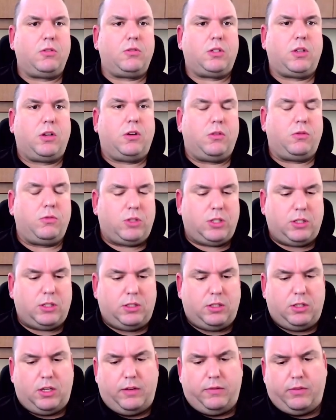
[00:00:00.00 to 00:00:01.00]
So, just
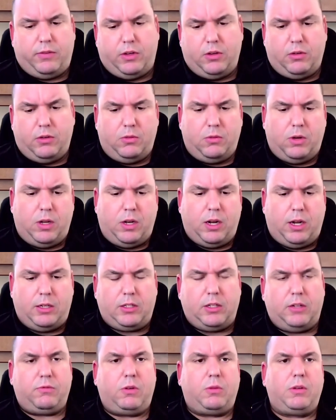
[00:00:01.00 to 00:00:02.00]
to give you an
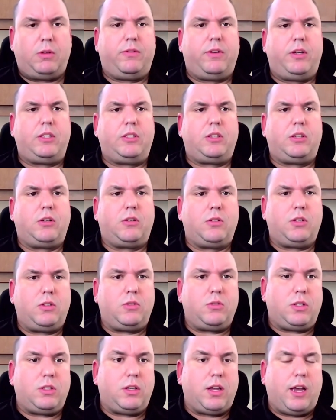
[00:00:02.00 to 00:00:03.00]
idea of what we face here in
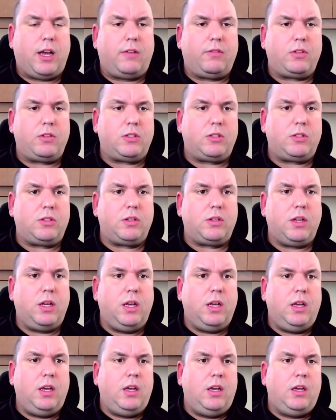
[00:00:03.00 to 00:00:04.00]
Houston, Galveston,
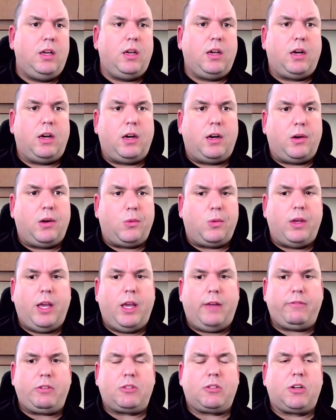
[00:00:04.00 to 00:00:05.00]
uh, we
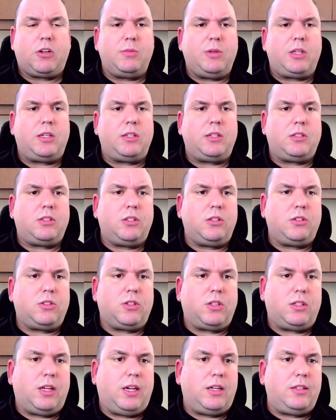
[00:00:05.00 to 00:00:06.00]
have to start making decisions
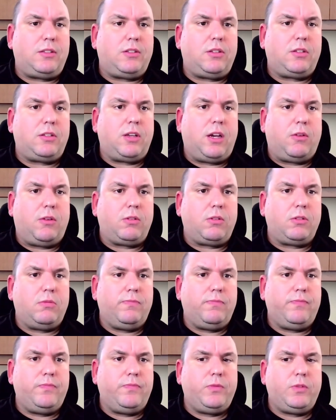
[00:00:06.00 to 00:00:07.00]
at 96 hours.
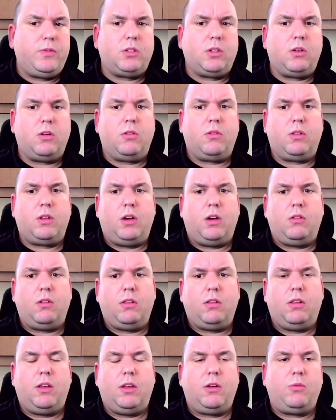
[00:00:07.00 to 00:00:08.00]
So, the only
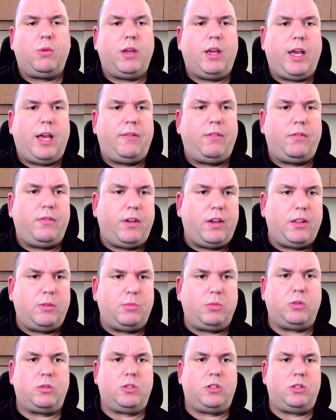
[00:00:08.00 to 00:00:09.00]
thing we have
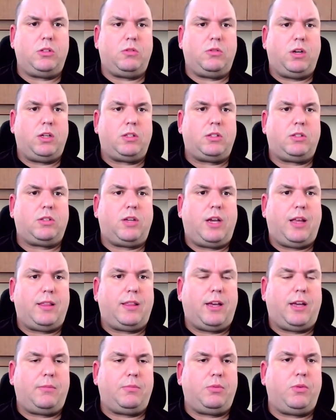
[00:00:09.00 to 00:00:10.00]
available to us at
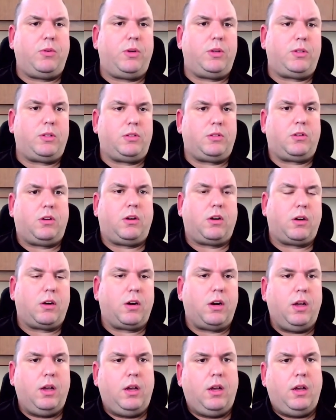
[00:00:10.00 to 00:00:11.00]
that point is
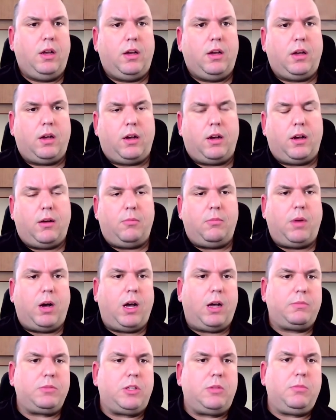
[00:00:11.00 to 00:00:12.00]
our uh,
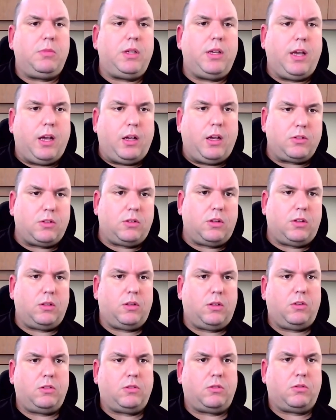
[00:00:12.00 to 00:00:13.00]
MOMs and MEOWs, and the,
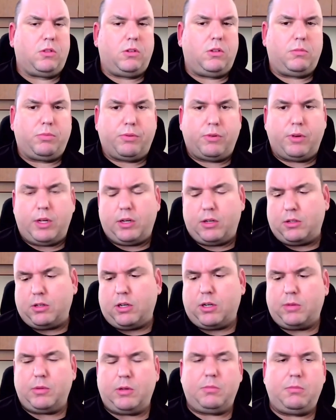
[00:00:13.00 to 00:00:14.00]
those are the
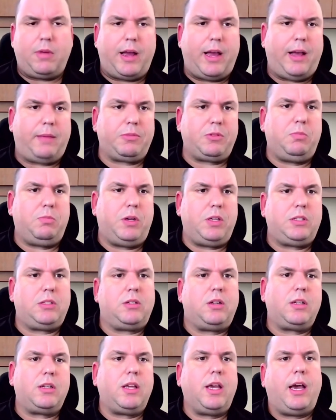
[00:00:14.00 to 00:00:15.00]
predetermined maps based
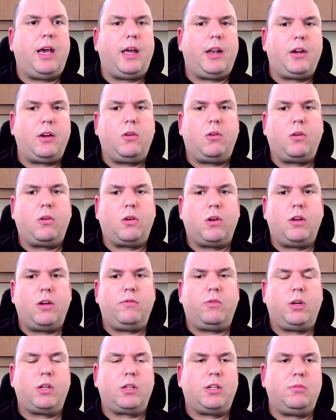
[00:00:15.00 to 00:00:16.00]
on category of
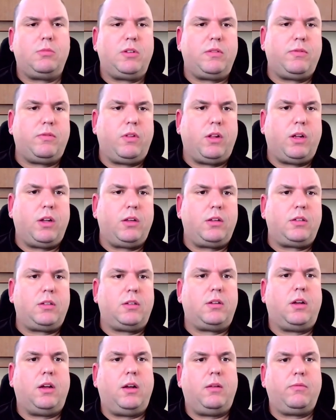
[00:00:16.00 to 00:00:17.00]
what could be flooded
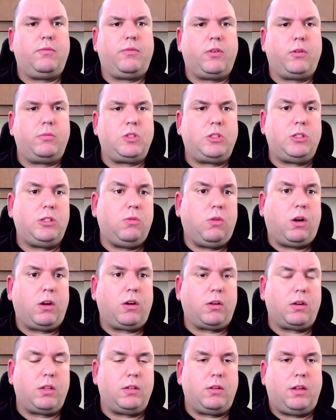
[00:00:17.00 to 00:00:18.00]
um, from
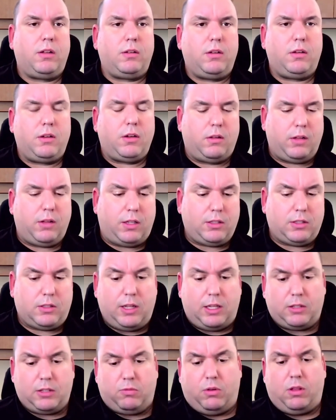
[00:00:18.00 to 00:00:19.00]
seawater. And and you know that's
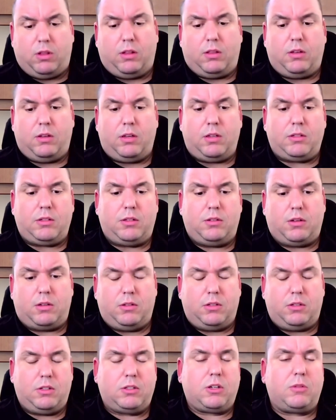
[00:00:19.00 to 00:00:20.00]
that's one of the things you know
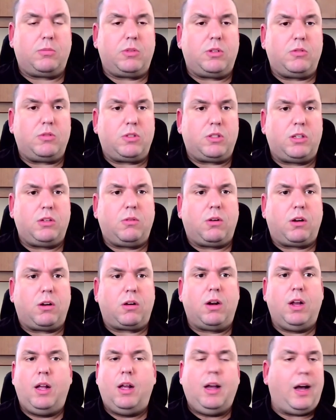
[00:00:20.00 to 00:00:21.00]
you just heard me use
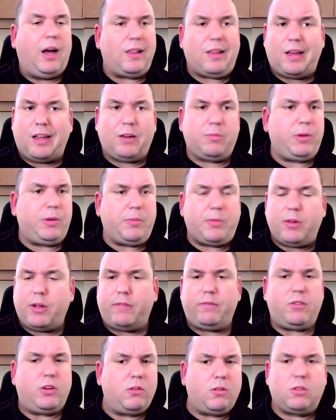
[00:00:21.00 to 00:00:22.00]
seawater. A lot of people
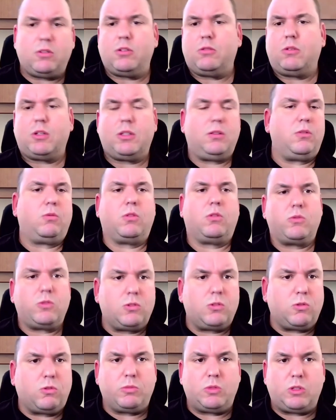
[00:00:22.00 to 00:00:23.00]
have no clue what in the world
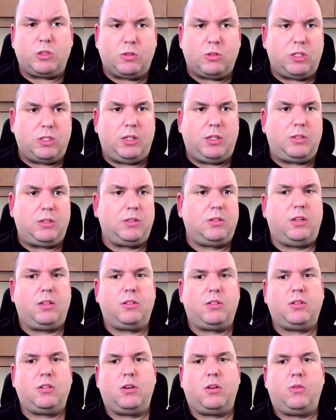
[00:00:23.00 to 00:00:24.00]
storm surge is,
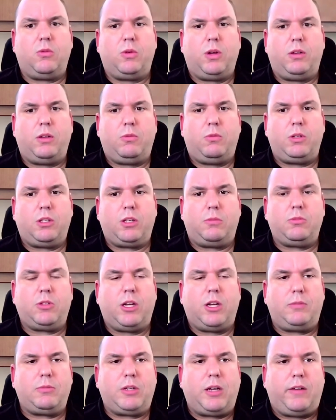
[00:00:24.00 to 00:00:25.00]
and so we we
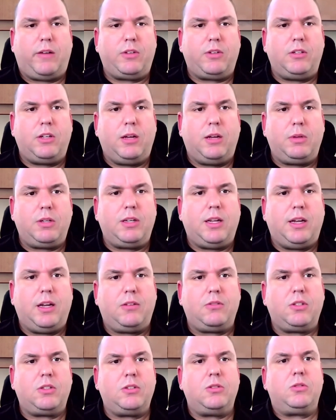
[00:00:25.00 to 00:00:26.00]
sometimes have to dumb it
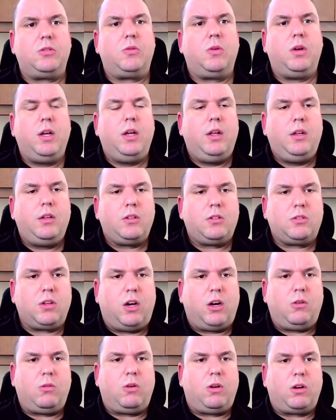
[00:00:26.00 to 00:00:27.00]
down to
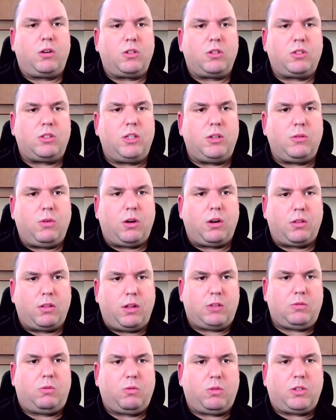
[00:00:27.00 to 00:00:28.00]
saltwater, seawater.
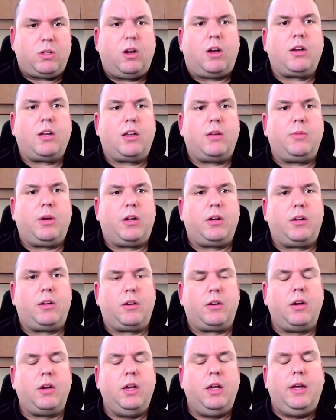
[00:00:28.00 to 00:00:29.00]
That's what we're talking about
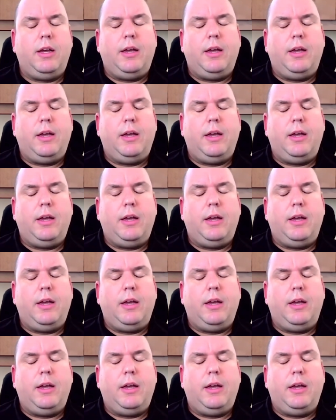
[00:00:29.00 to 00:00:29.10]
here.